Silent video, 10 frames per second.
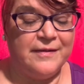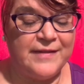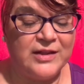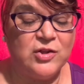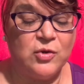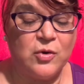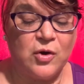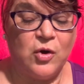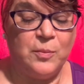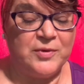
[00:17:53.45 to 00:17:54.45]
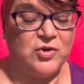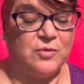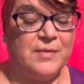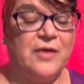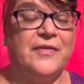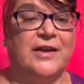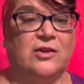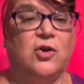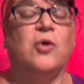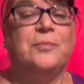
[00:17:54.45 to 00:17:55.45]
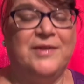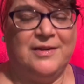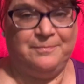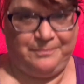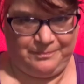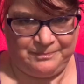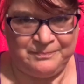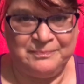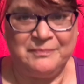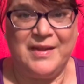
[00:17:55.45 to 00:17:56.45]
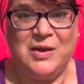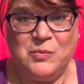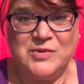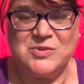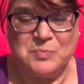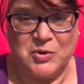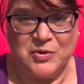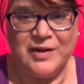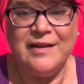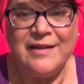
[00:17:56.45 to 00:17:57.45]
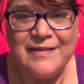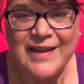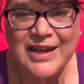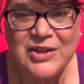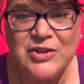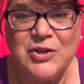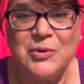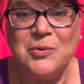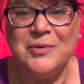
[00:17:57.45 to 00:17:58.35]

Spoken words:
Then Laura opened her mouth and gulped and whispered, "Thank you."